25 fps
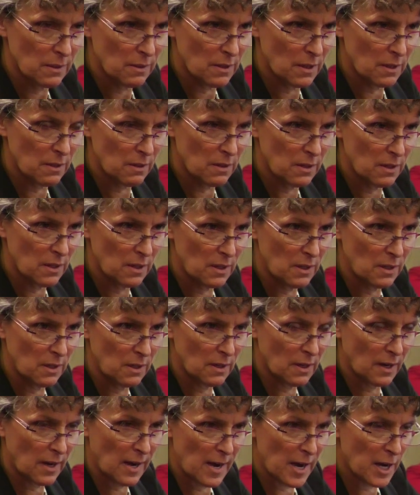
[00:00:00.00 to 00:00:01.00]
And
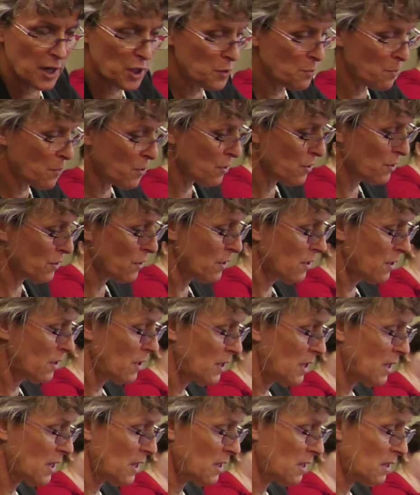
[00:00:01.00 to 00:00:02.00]
the expert,
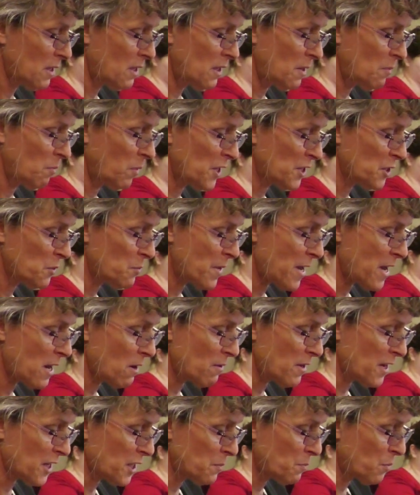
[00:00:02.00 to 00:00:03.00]
and the blood
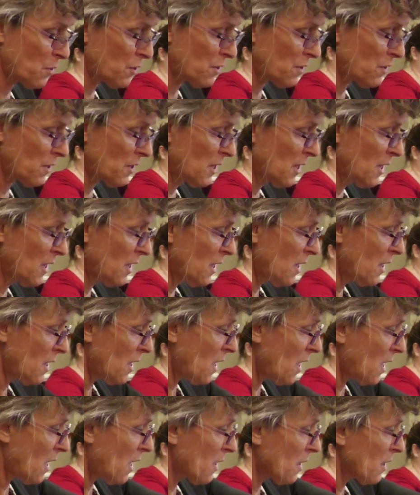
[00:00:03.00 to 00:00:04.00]
spatter expert,
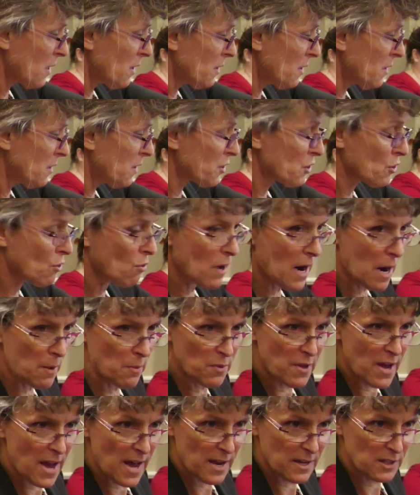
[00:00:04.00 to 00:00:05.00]

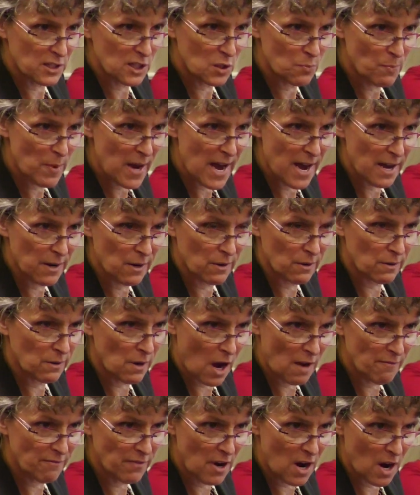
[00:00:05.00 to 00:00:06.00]
described that as spatter,
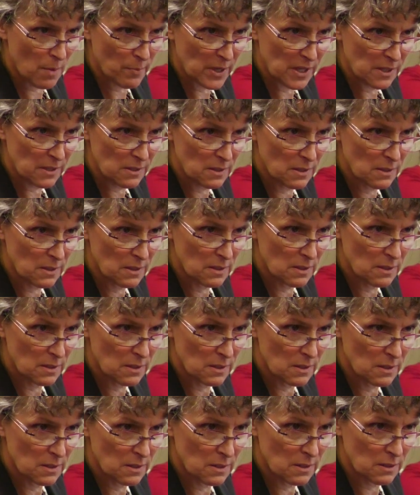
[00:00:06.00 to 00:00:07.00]
not vomit.
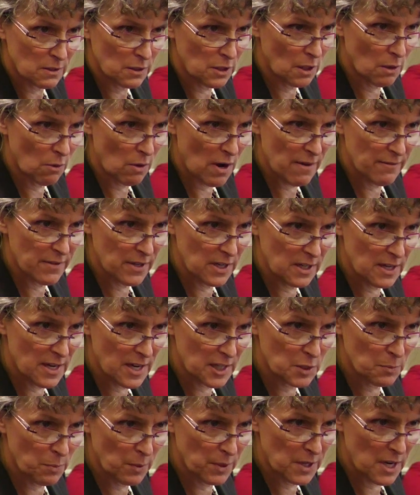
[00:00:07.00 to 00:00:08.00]
You don't have any
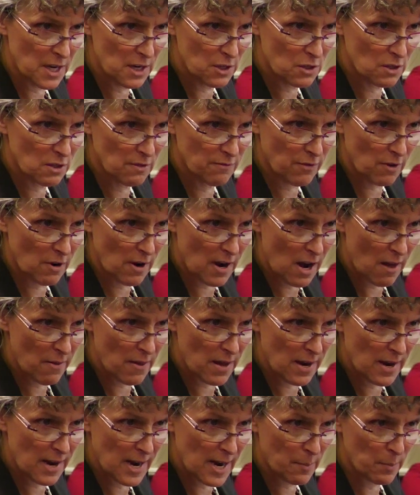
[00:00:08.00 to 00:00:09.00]
explanation for how
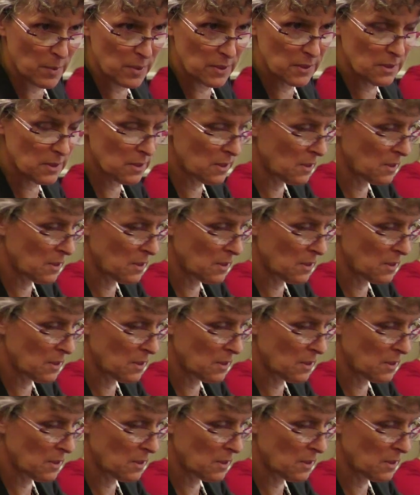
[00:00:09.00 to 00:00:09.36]
that happened?